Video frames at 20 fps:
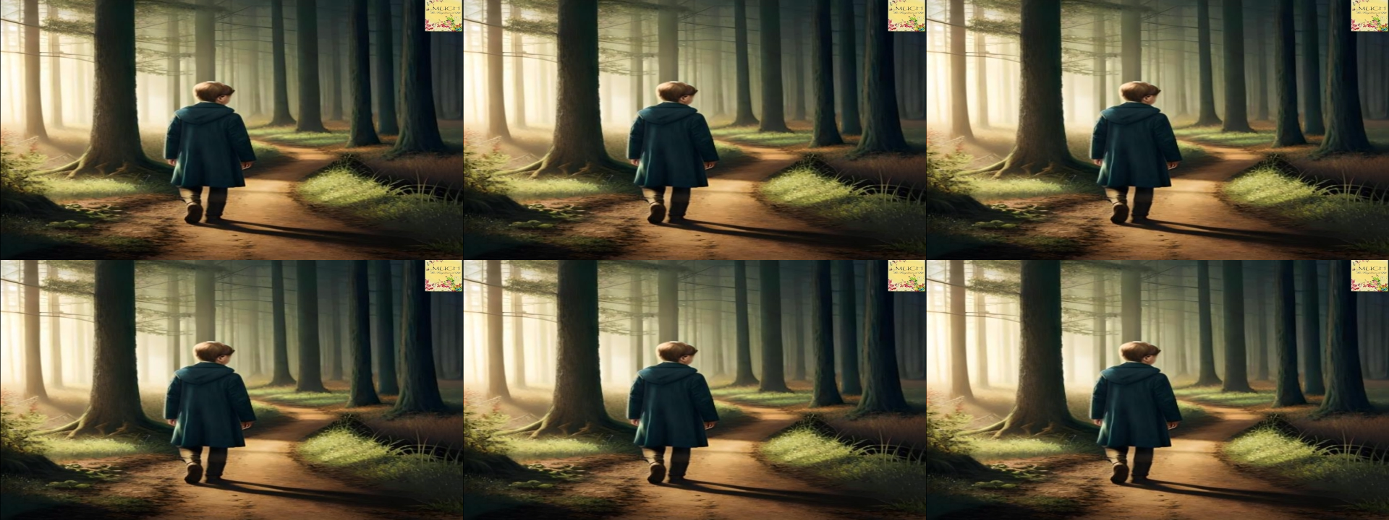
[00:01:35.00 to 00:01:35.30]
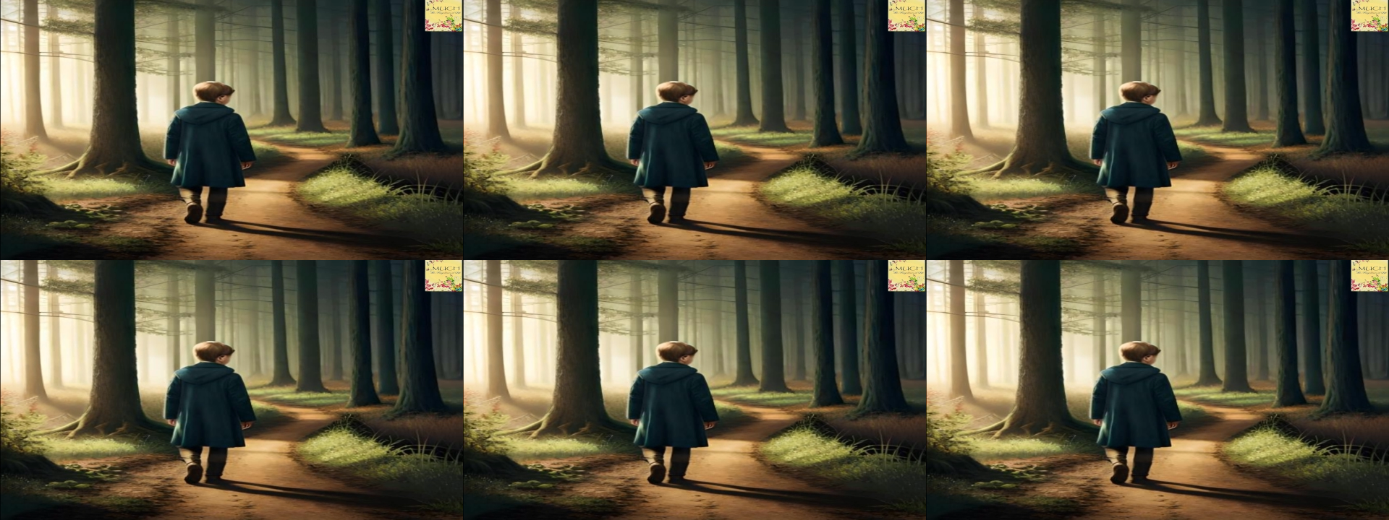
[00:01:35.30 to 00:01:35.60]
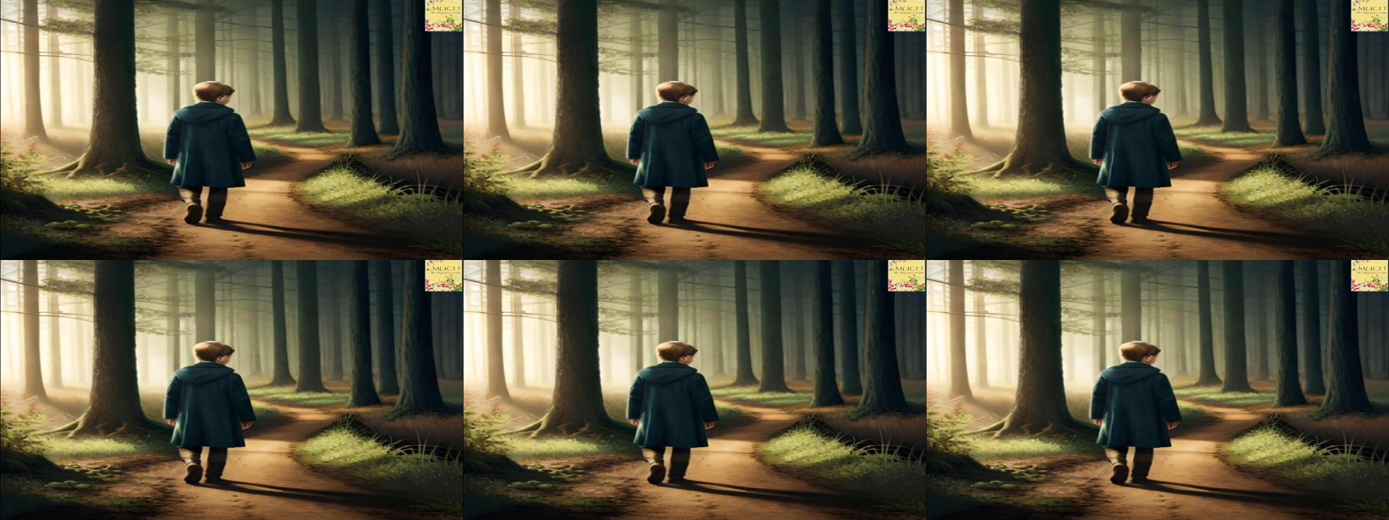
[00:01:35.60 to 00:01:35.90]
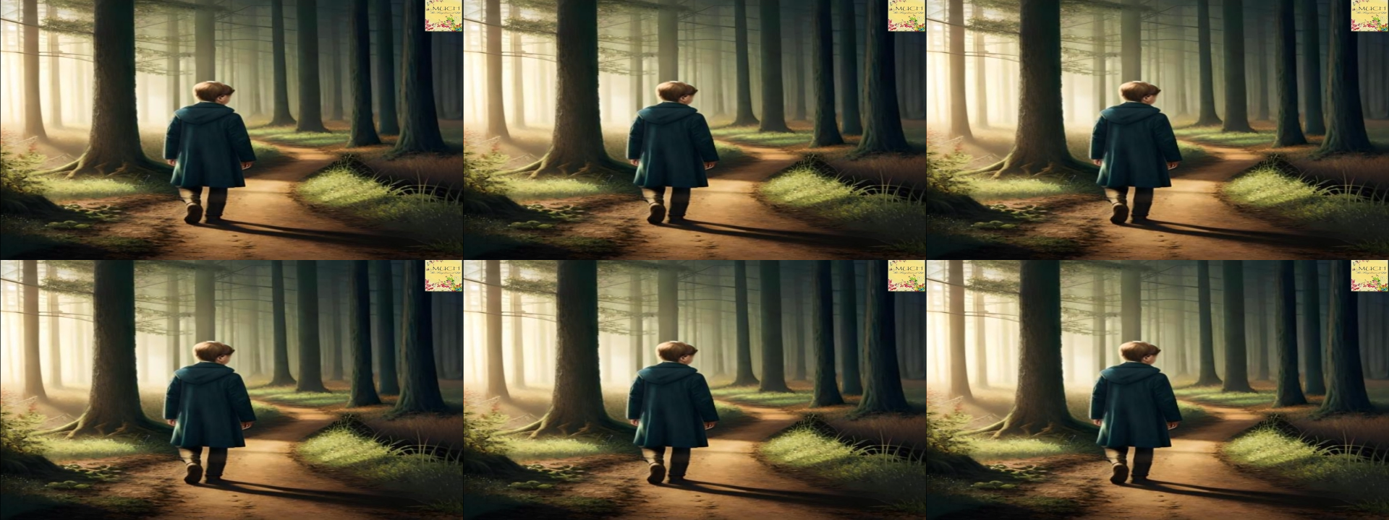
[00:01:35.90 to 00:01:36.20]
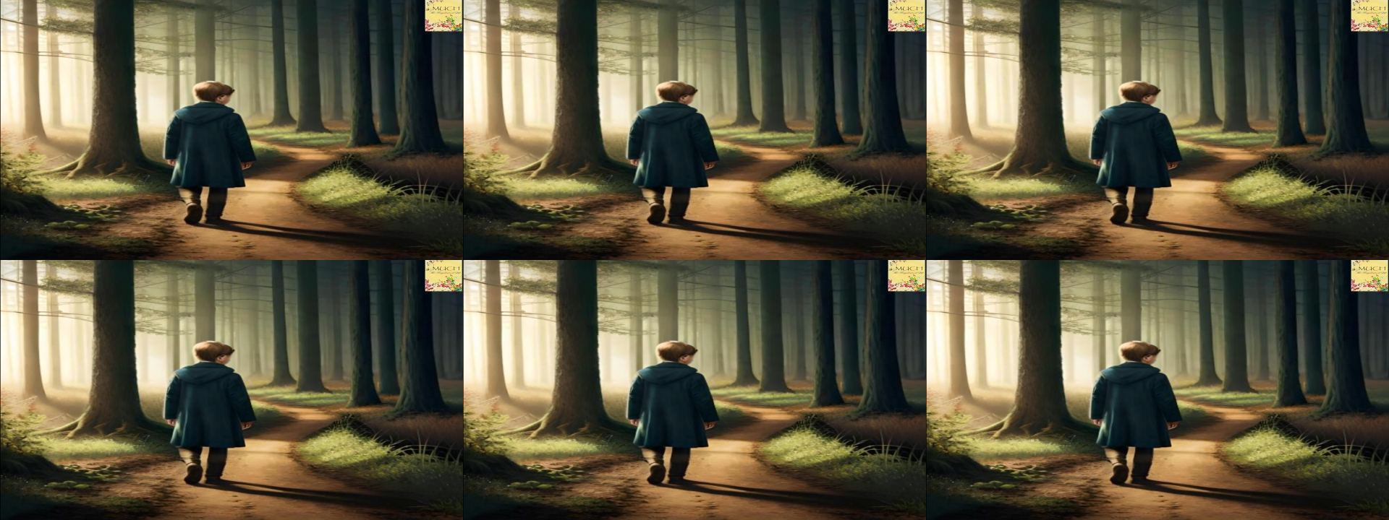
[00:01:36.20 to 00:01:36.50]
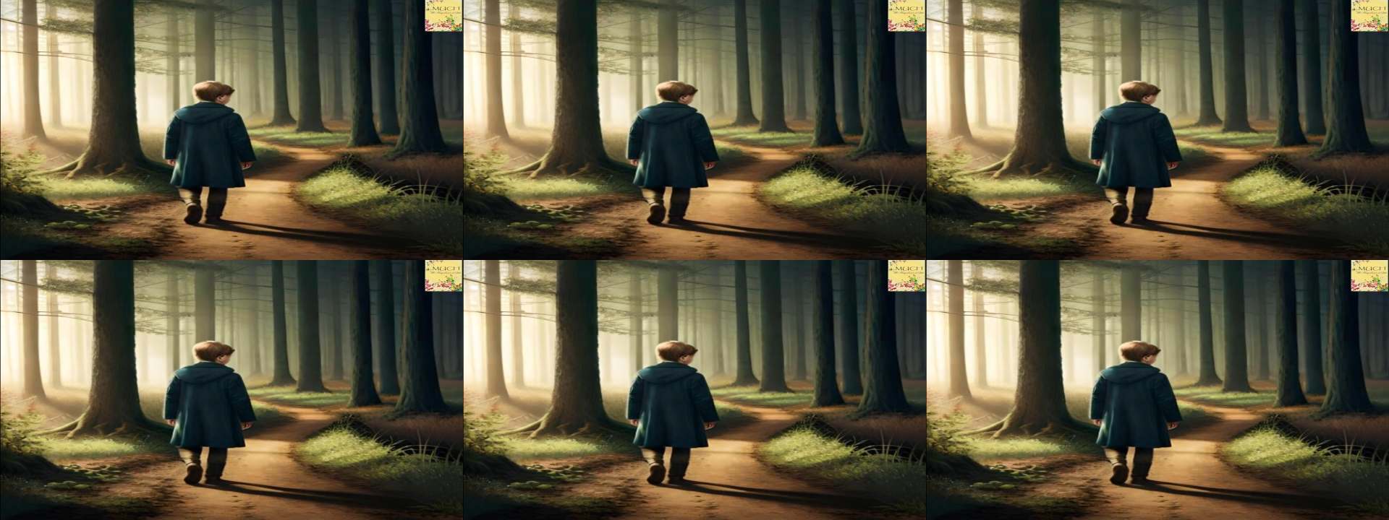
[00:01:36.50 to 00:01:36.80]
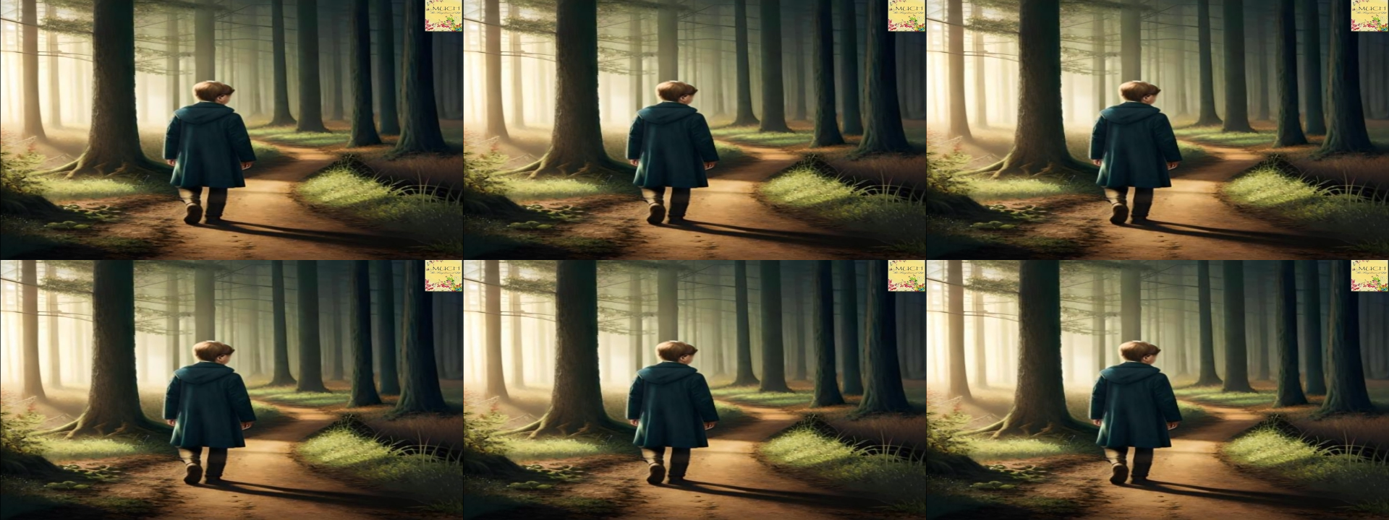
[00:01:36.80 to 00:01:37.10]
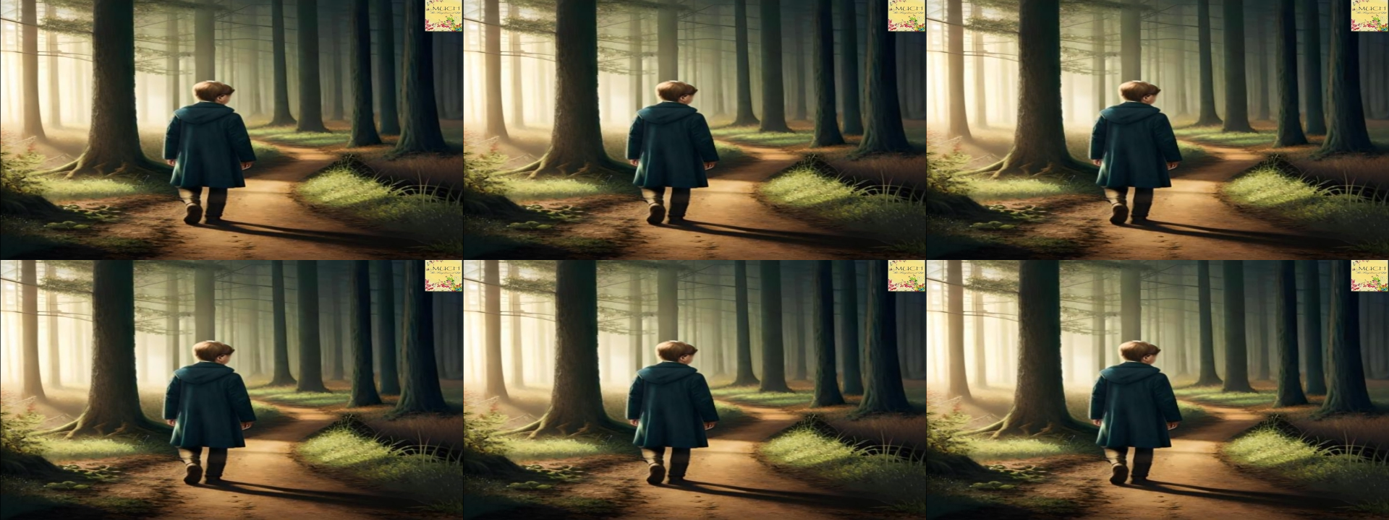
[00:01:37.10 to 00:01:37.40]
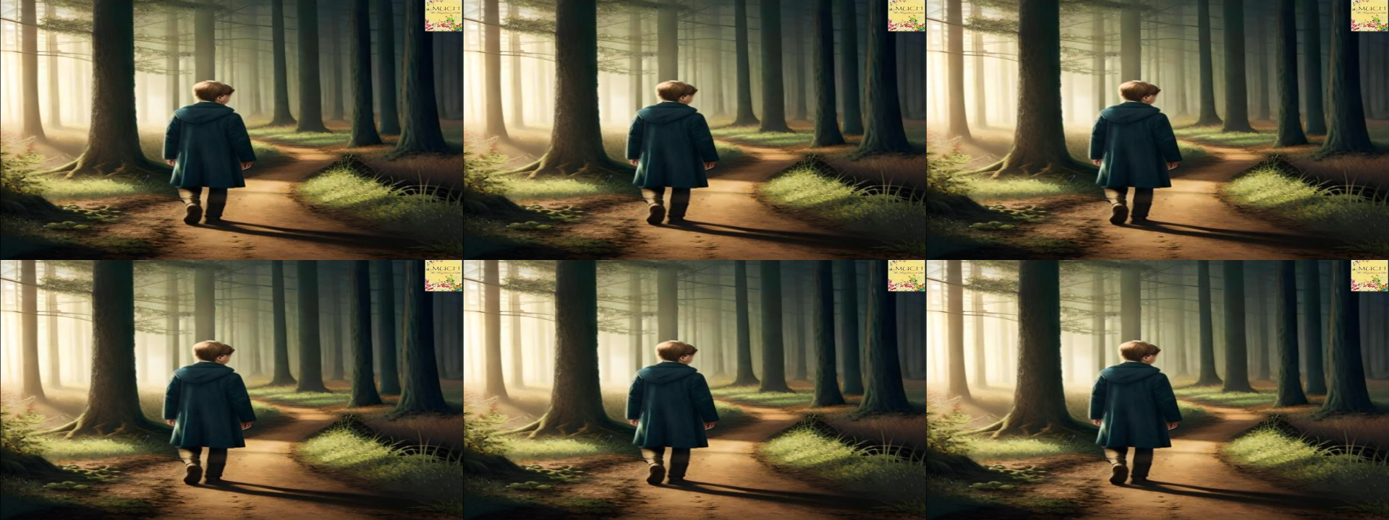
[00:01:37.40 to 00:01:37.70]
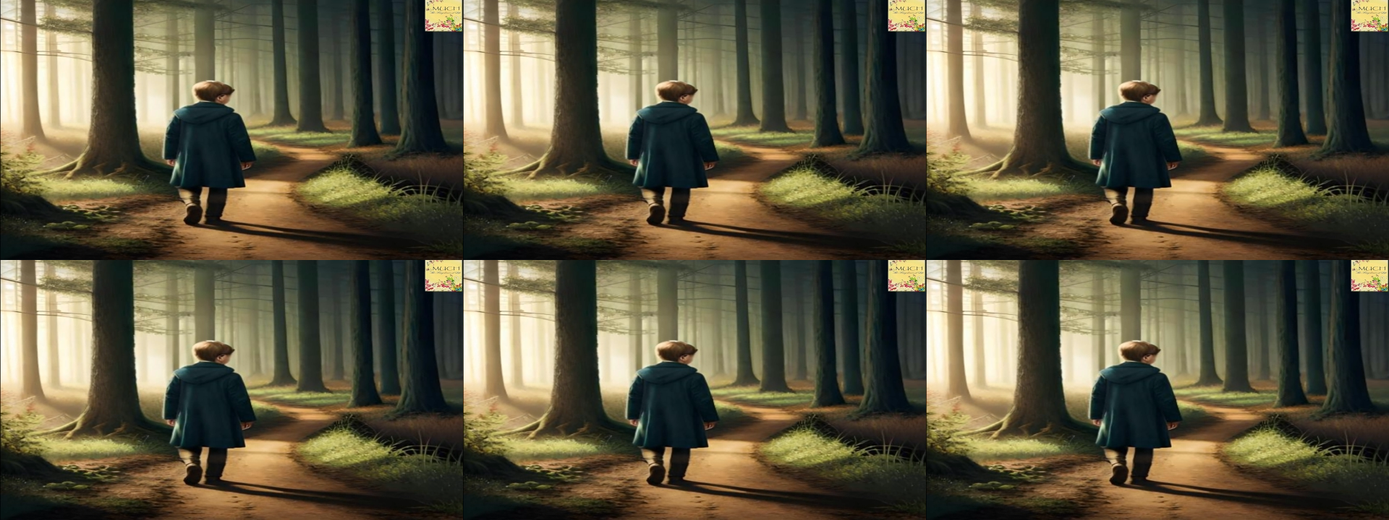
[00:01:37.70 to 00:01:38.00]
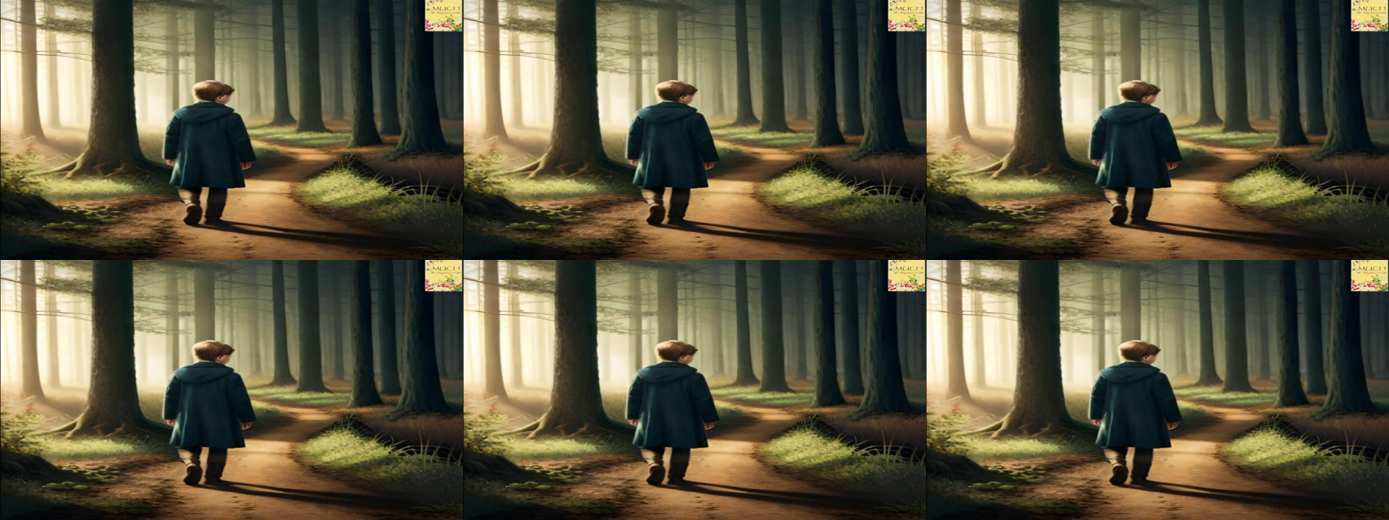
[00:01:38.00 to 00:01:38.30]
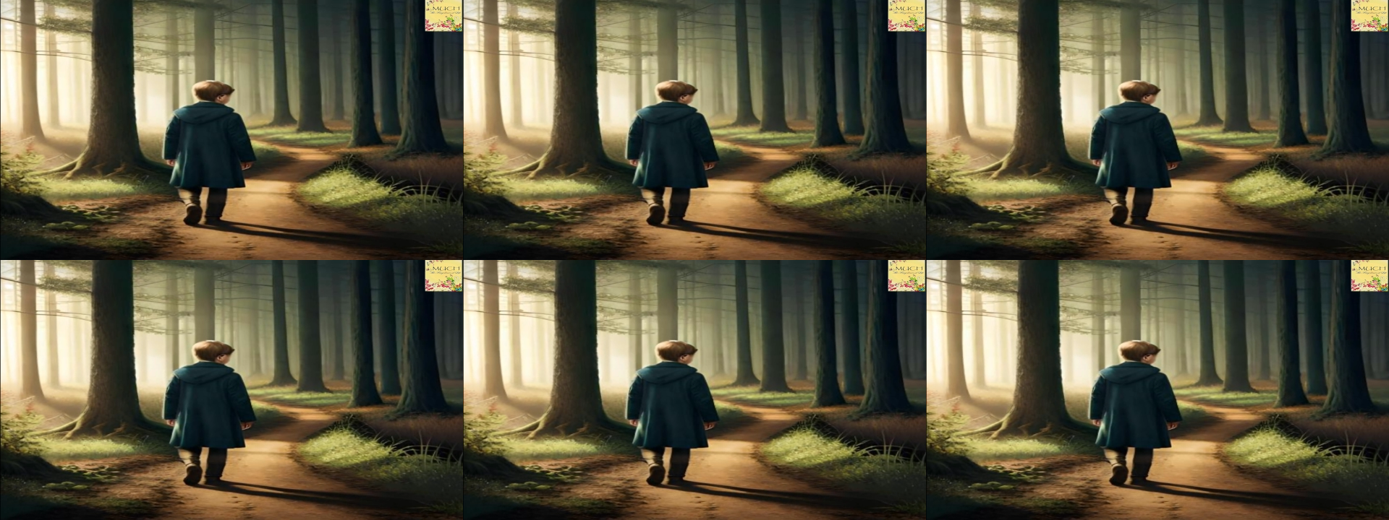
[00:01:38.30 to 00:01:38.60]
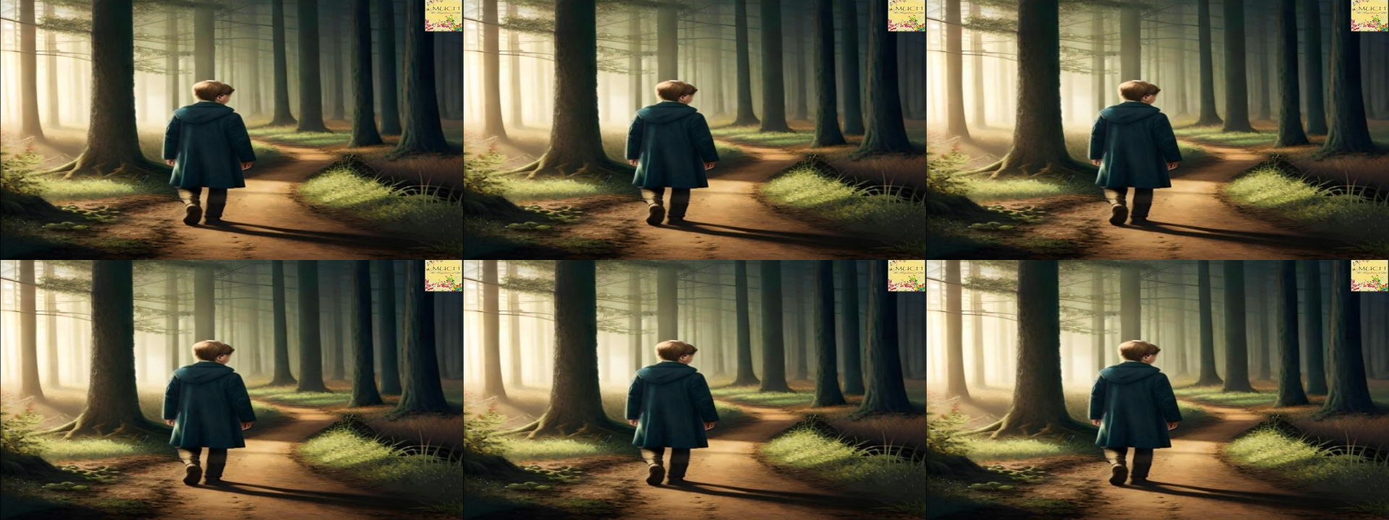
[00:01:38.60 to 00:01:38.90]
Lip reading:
Nobody's mouth can be seen.